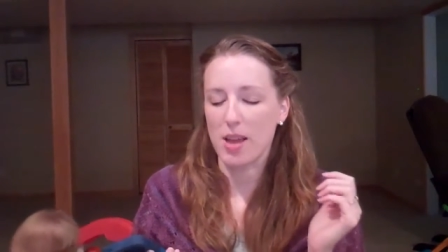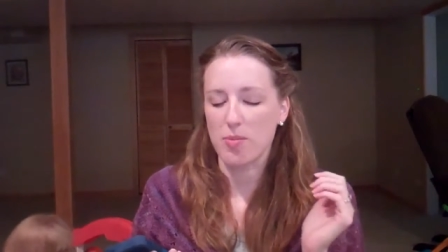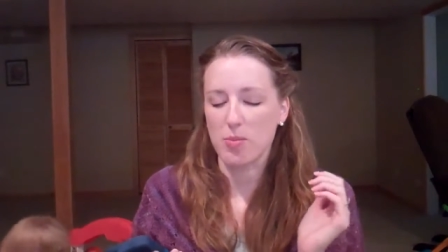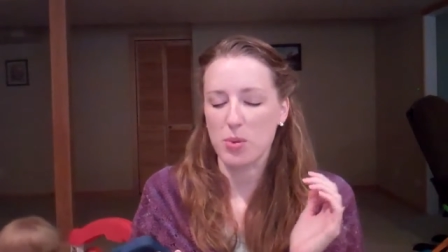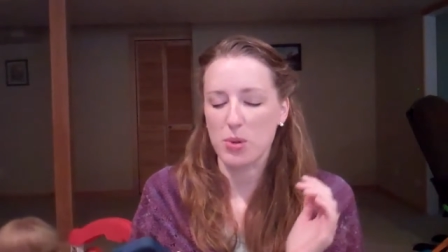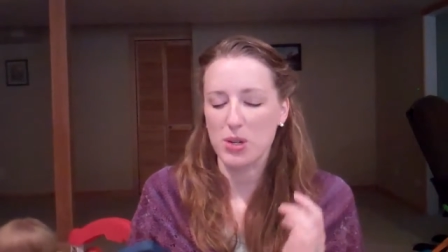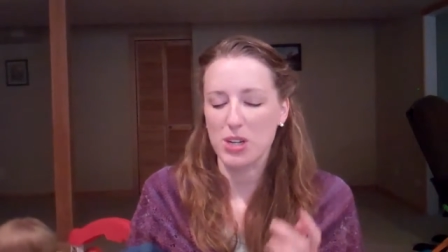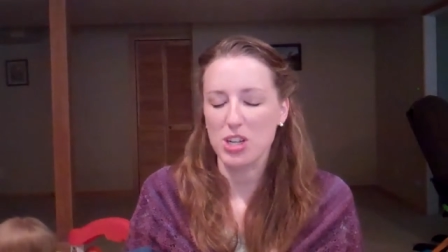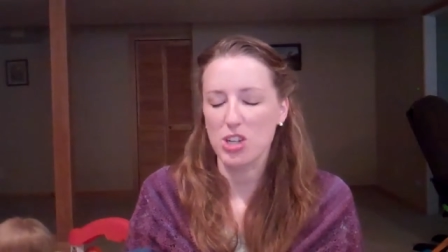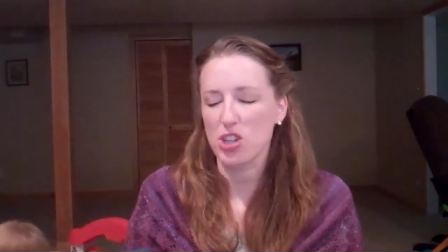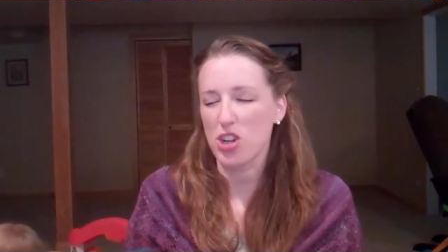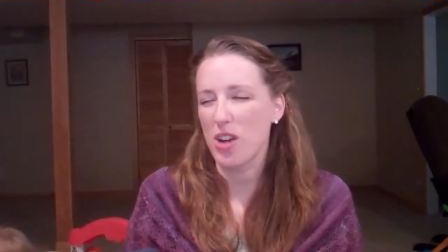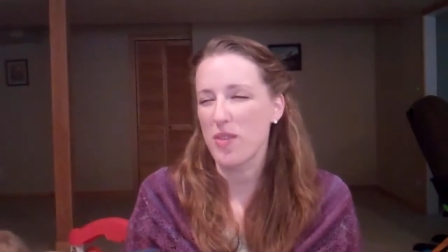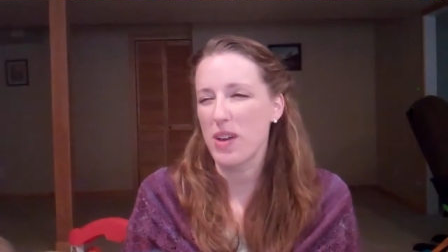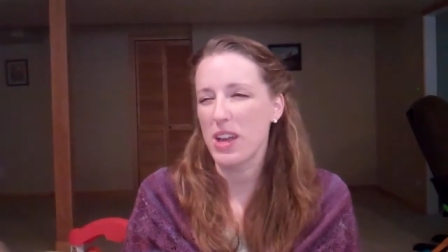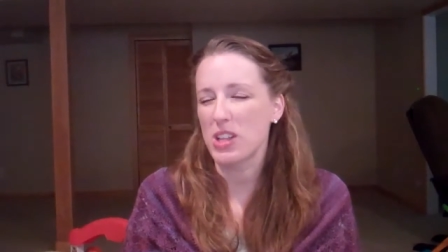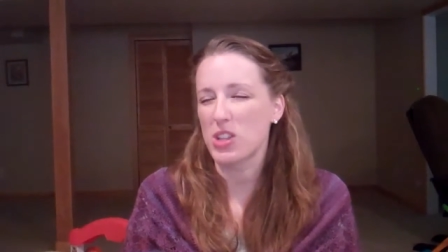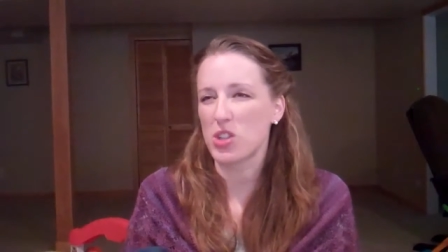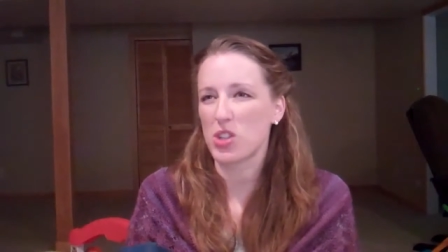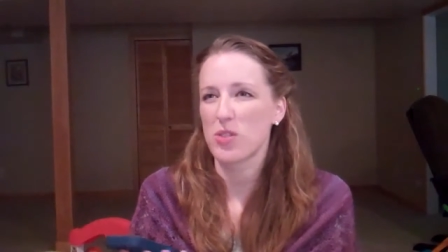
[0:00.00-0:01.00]
I'm pretty sure
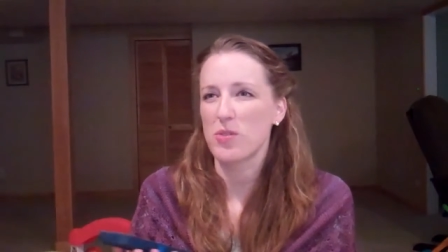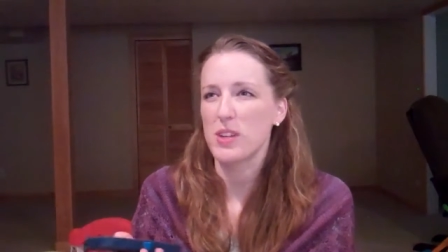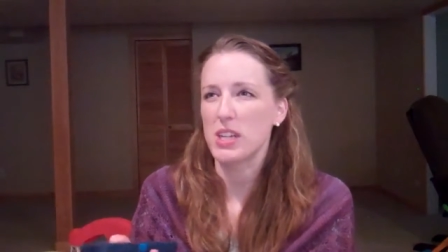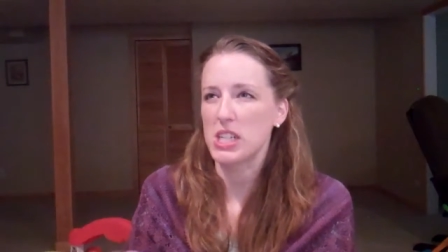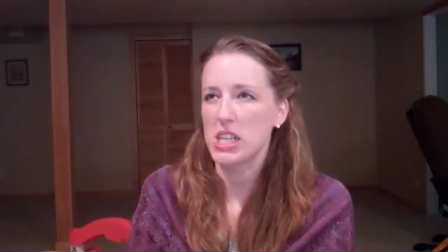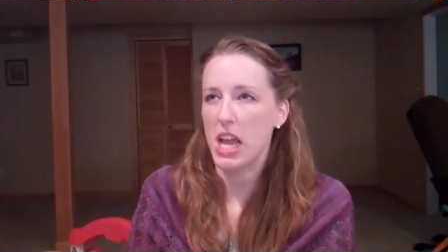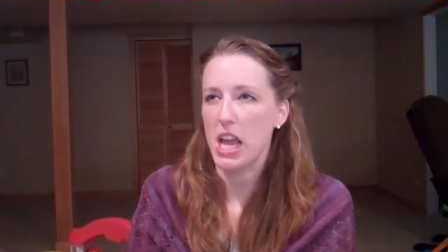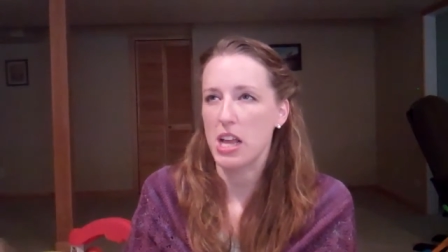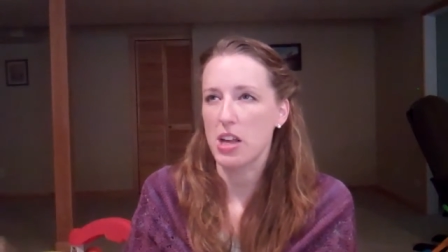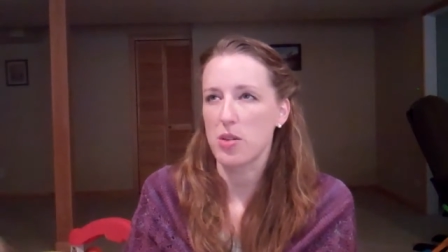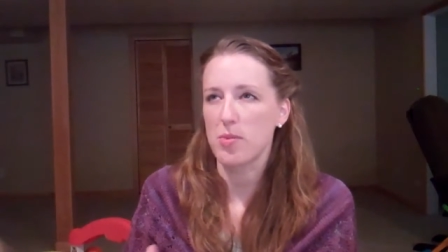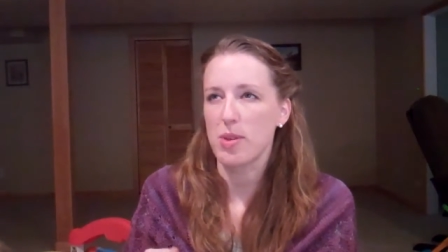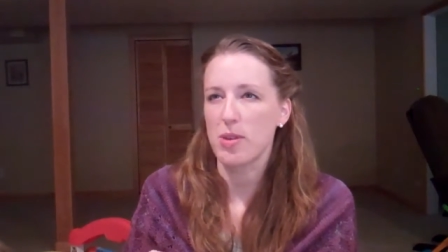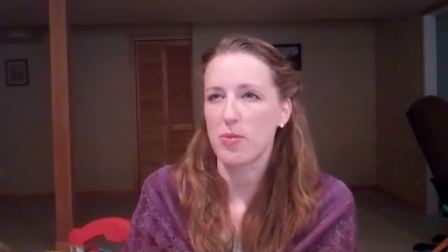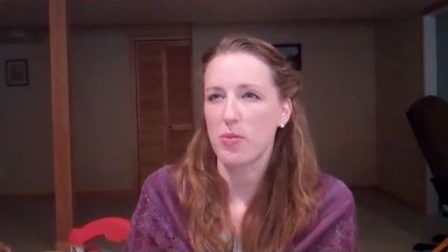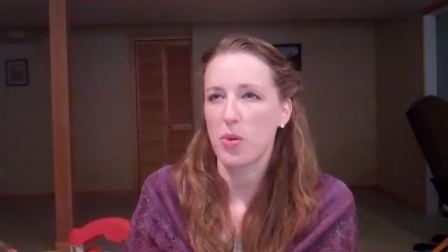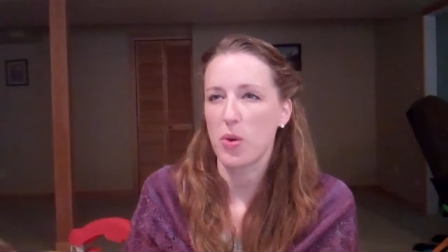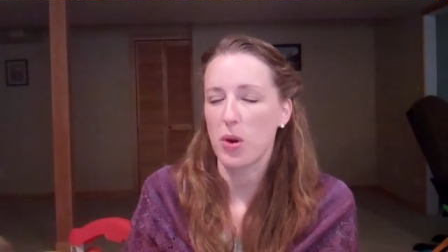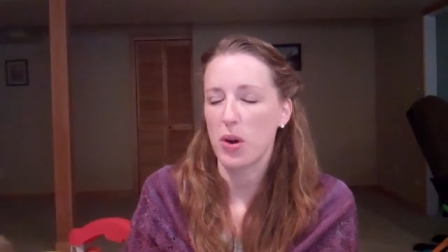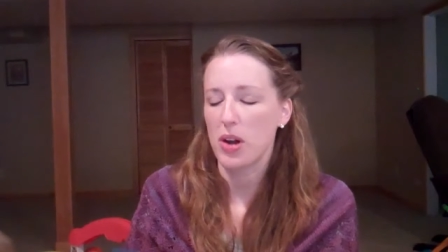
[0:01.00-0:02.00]
I've had surfing tango
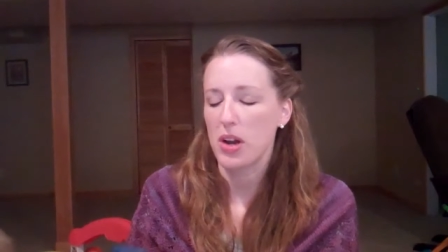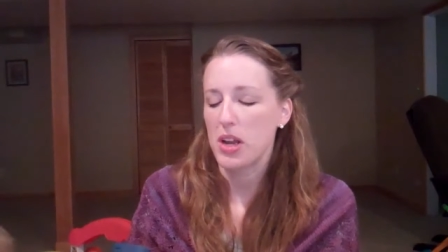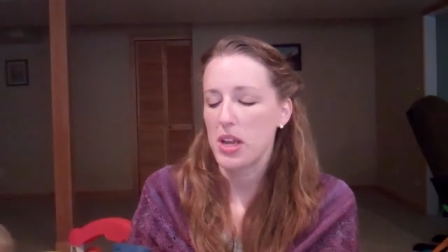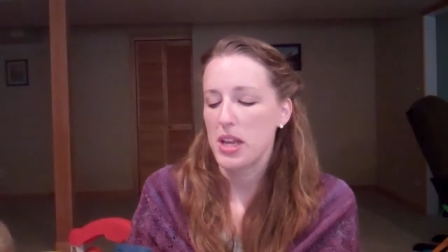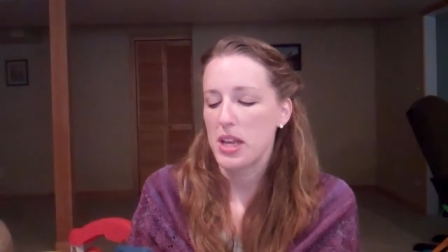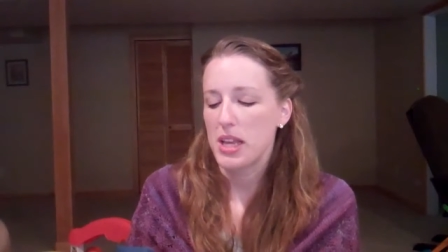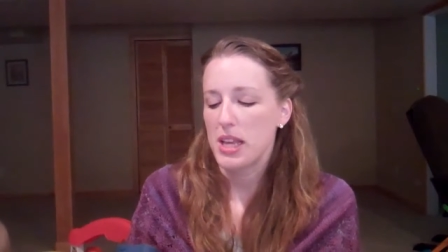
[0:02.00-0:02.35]
before.